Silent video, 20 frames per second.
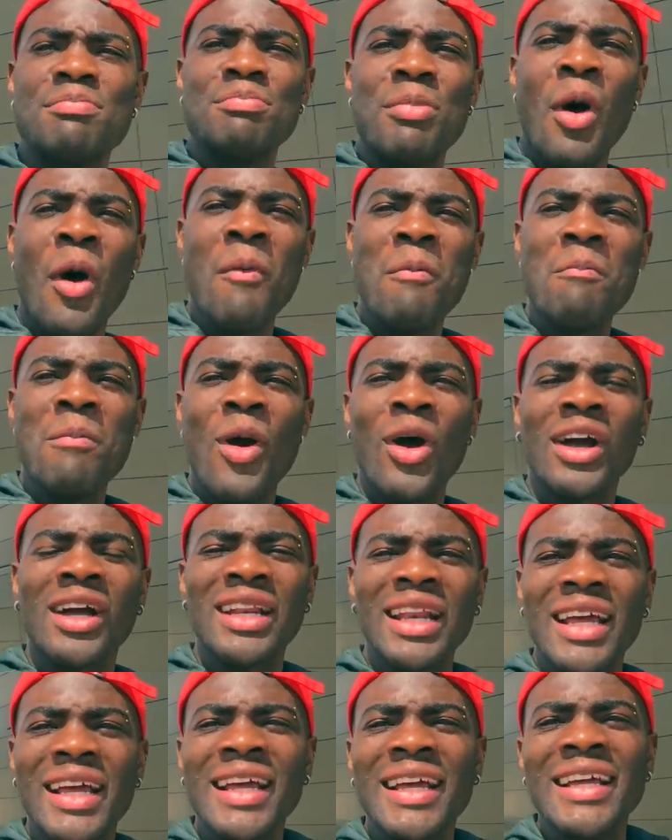
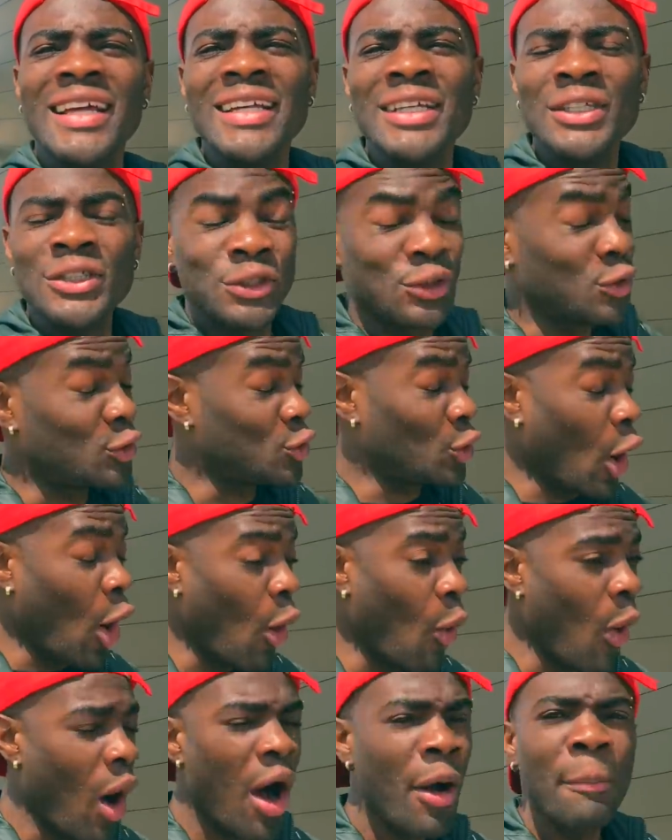Bumbuck!
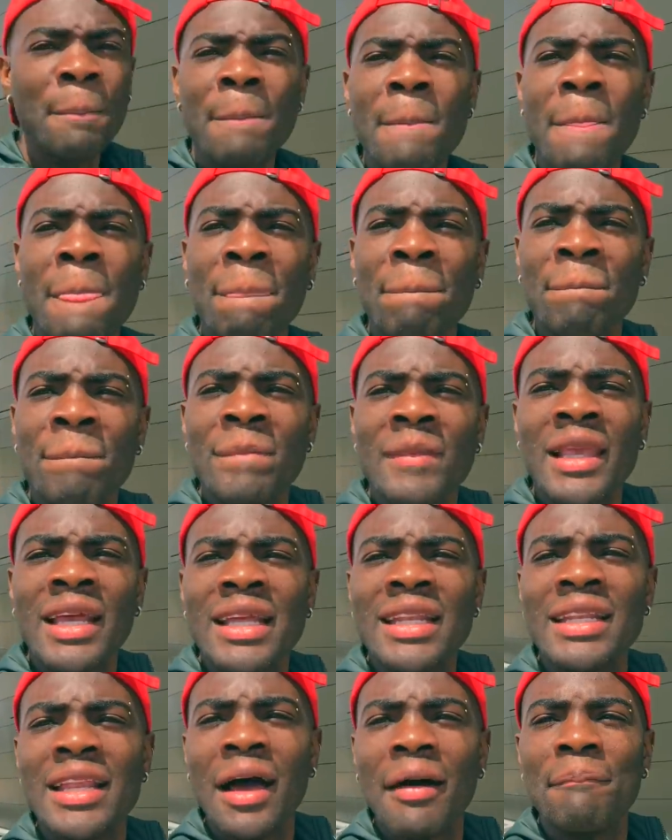Chow!
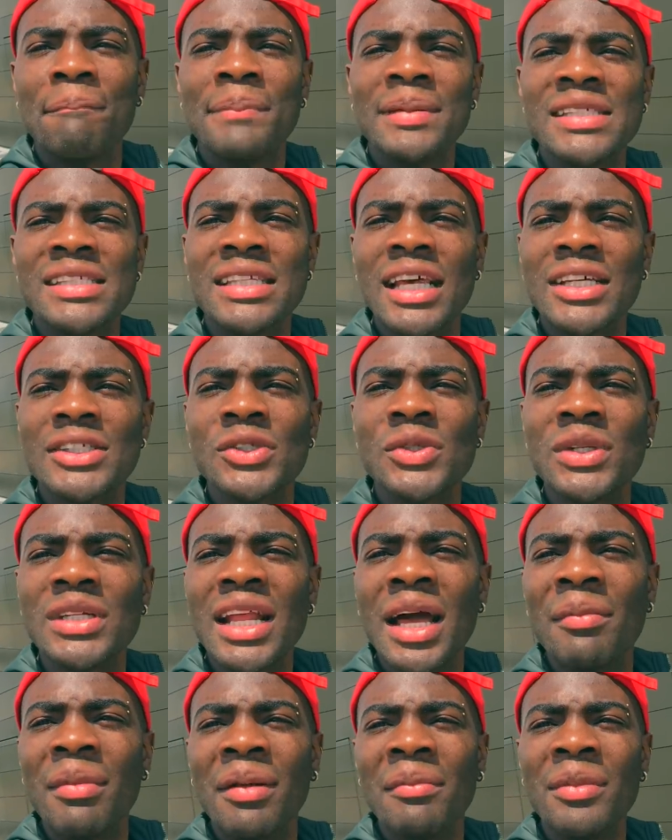That piece of
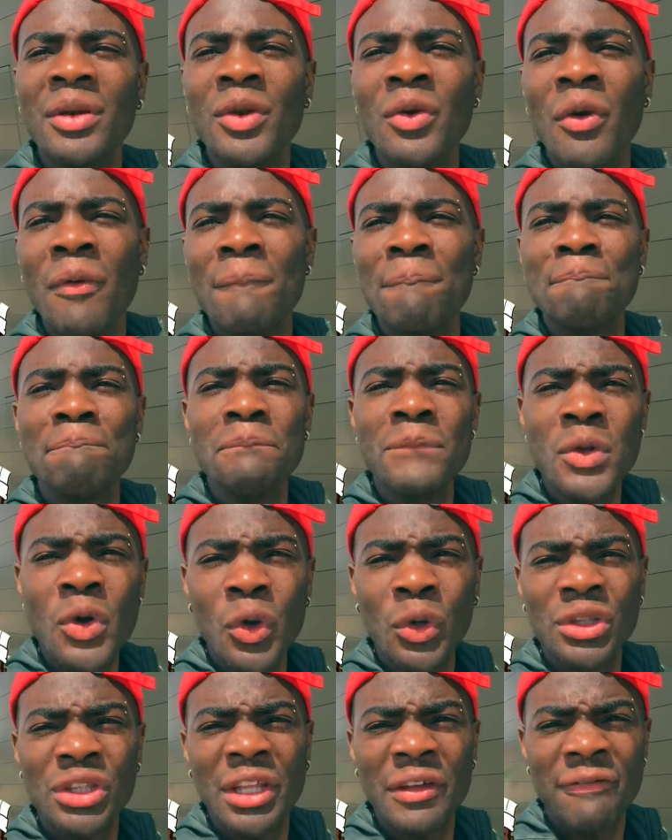sun that make me look
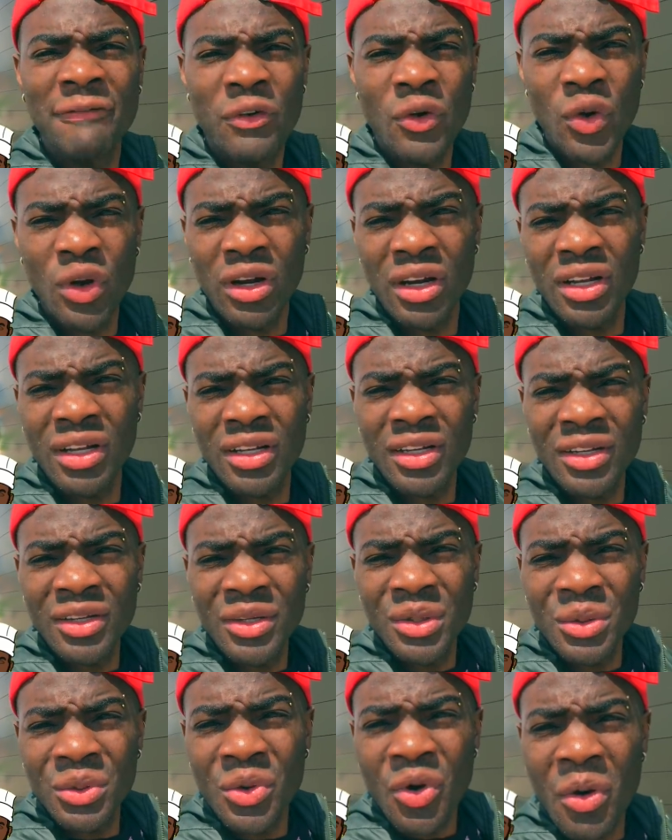beautiful.
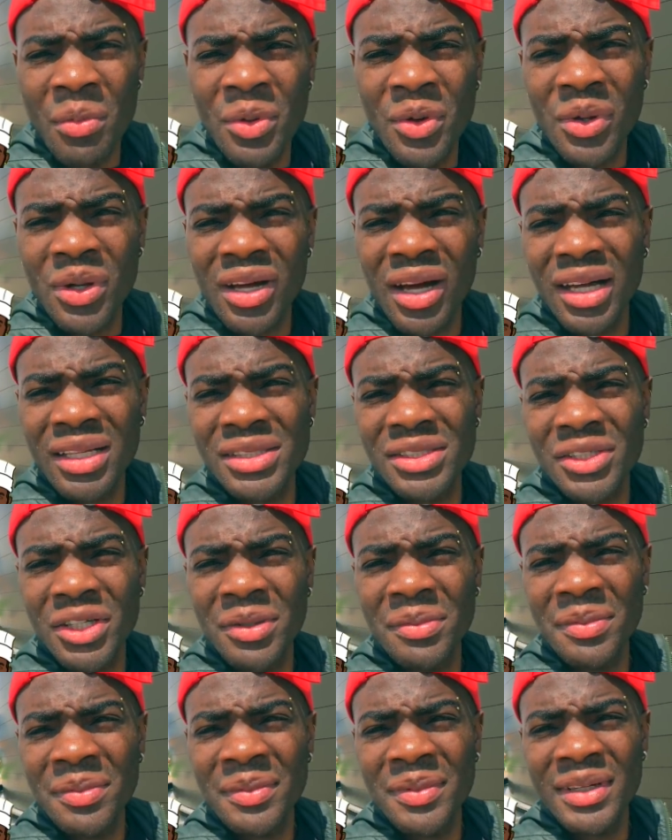Come look
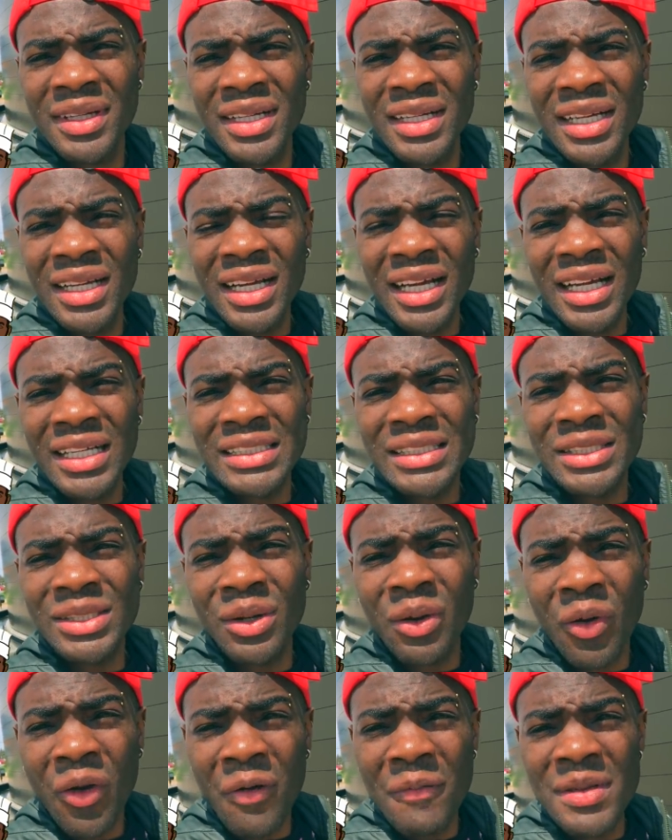handsome. I
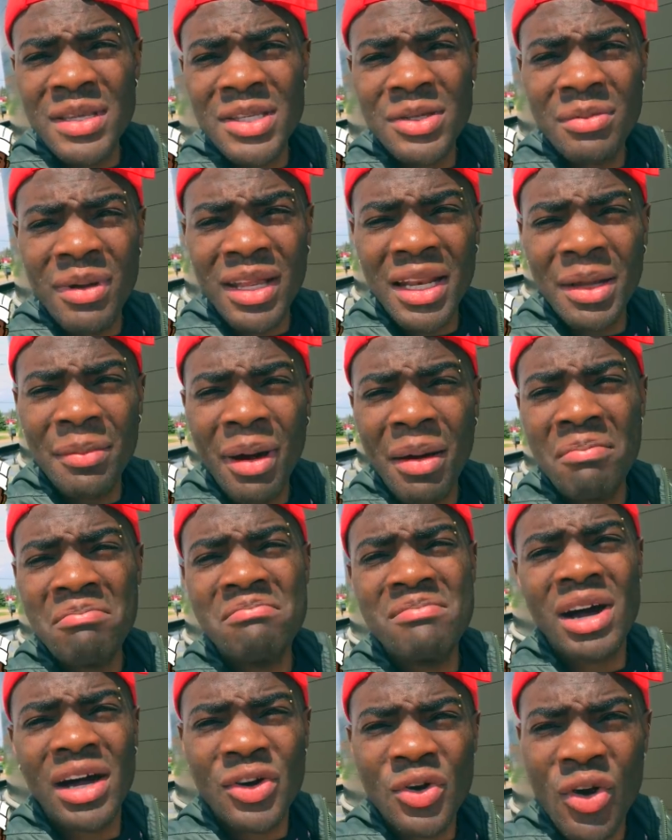so come and smack them
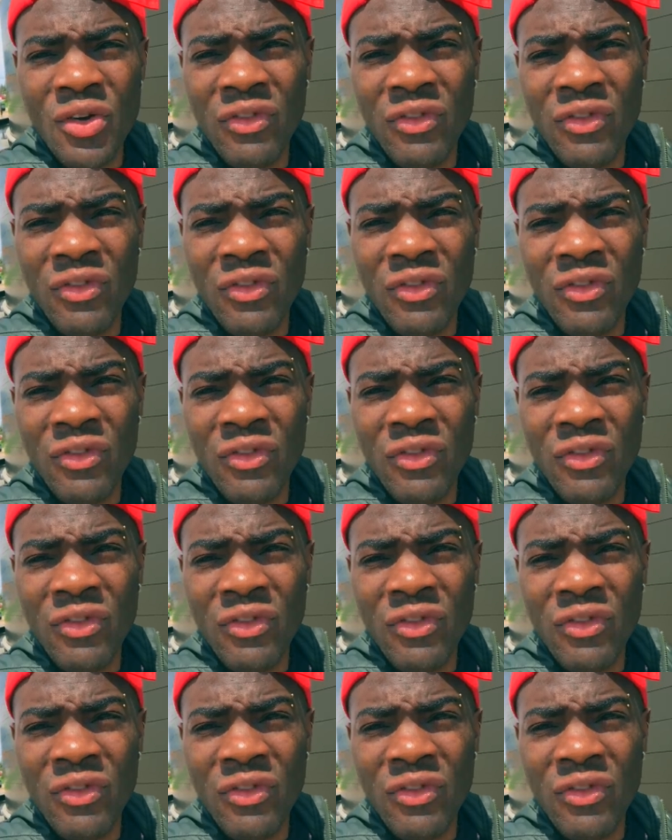and mad